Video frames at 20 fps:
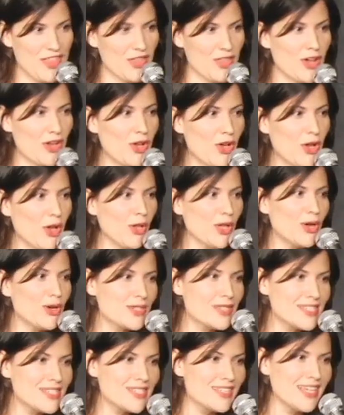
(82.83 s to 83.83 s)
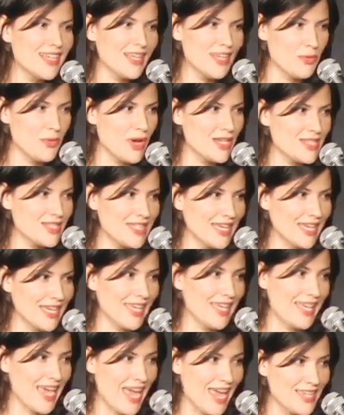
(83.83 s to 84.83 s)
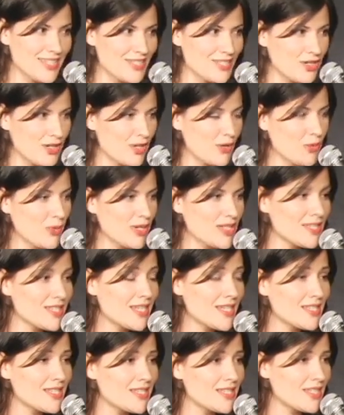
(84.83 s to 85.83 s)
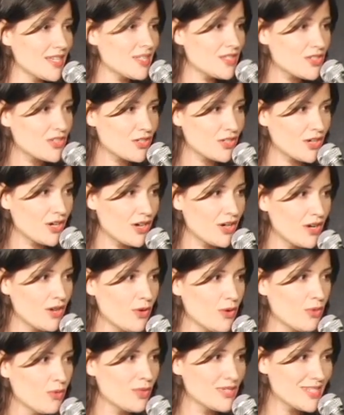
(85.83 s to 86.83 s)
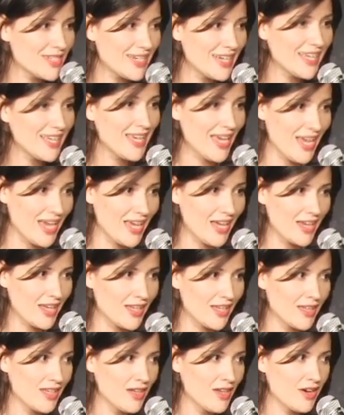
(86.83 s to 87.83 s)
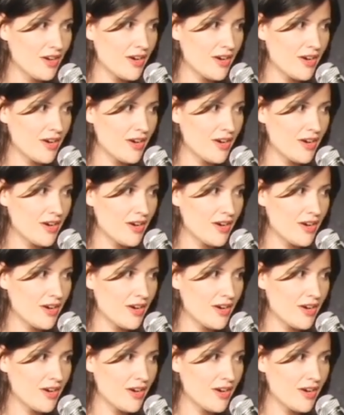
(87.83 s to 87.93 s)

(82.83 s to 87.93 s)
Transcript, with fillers: The closest thing he was to gangster was his sister was in a gang.